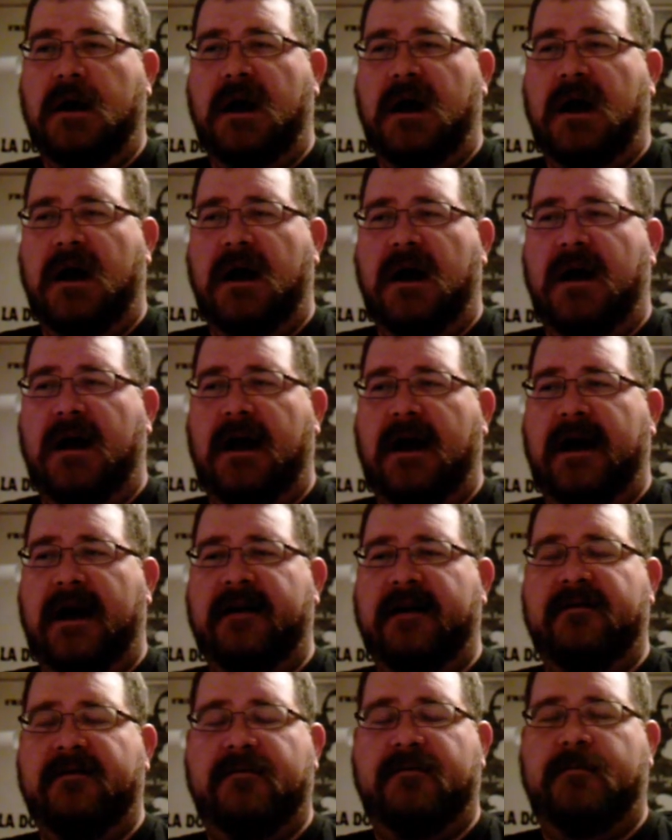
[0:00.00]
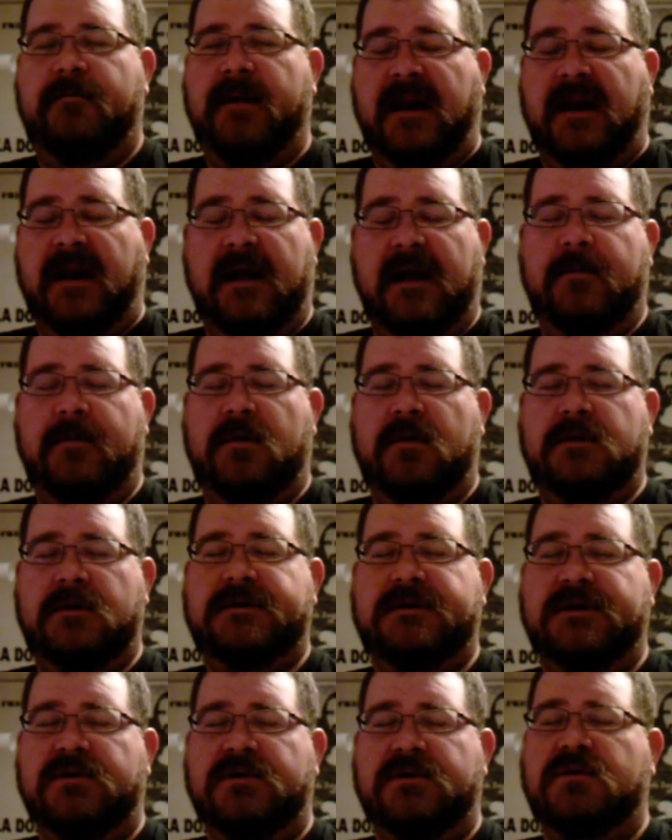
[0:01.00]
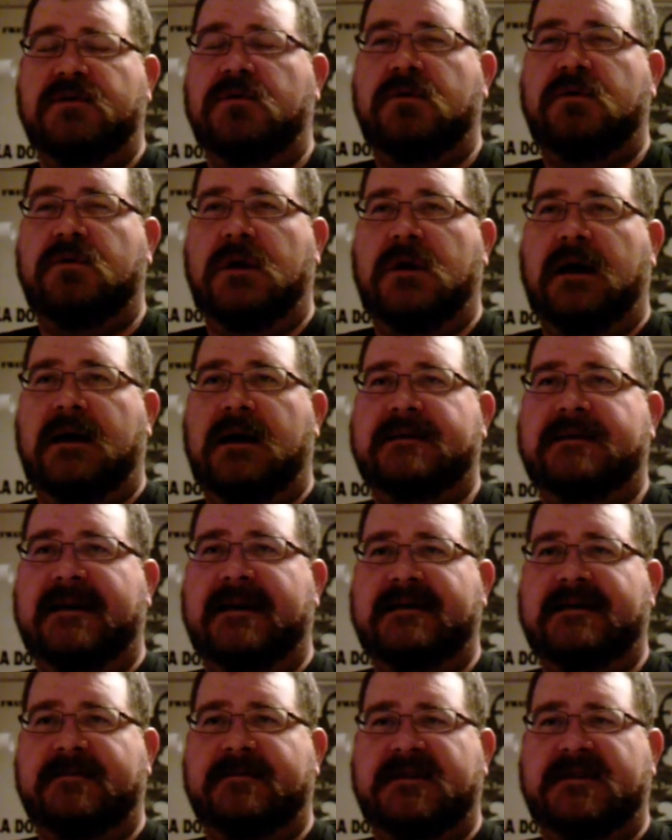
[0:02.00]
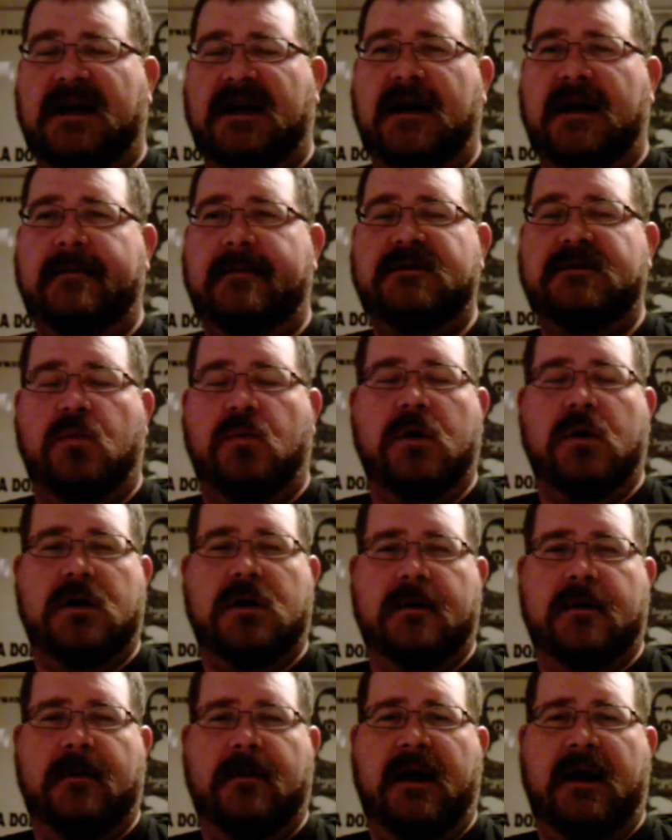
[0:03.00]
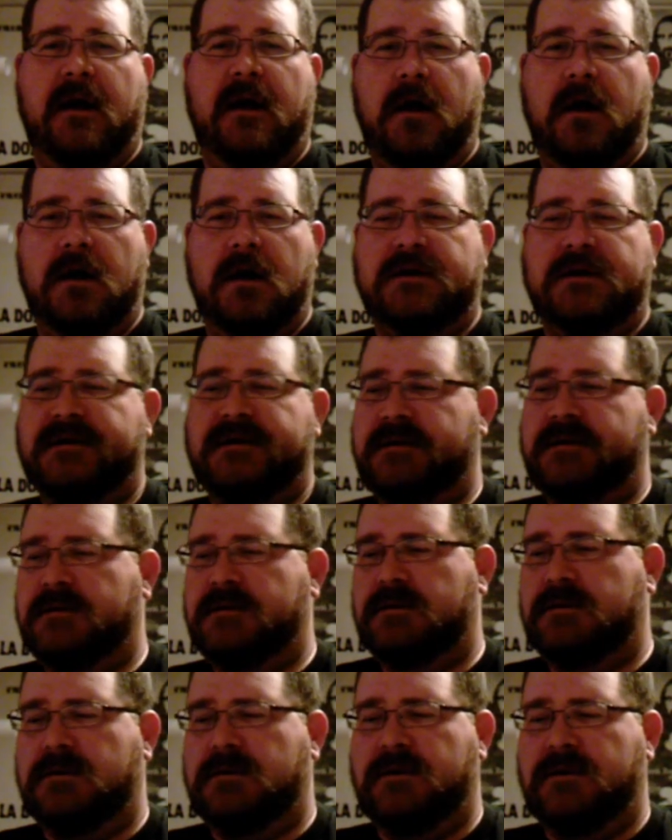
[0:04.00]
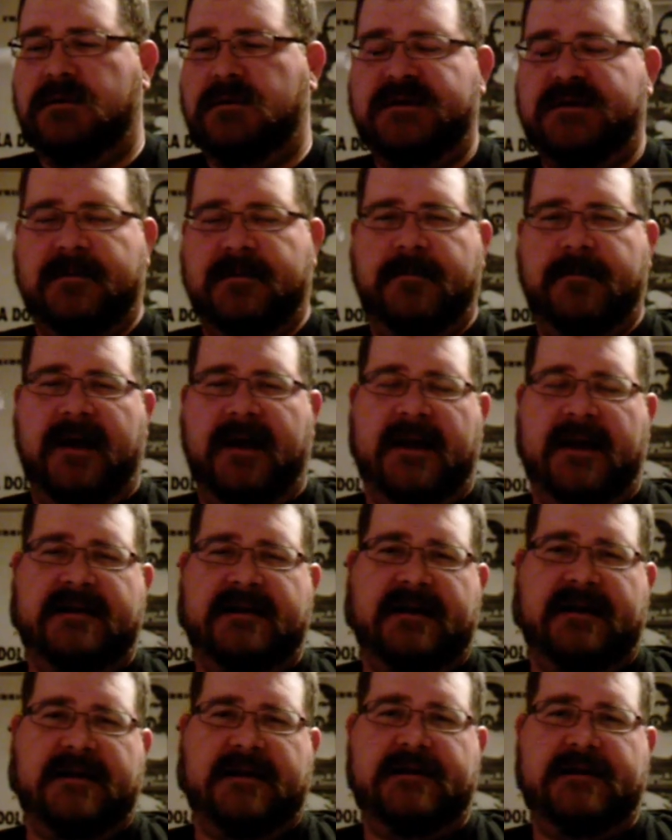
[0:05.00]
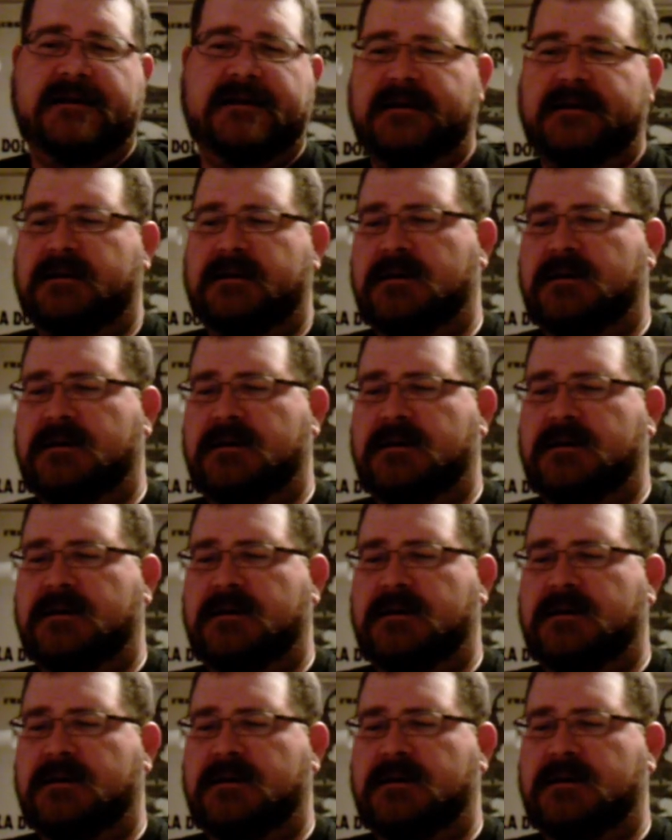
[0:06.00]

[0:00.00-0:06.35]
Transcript: Uh, I've been able to uh, take some time to work on my art, doing some paintings,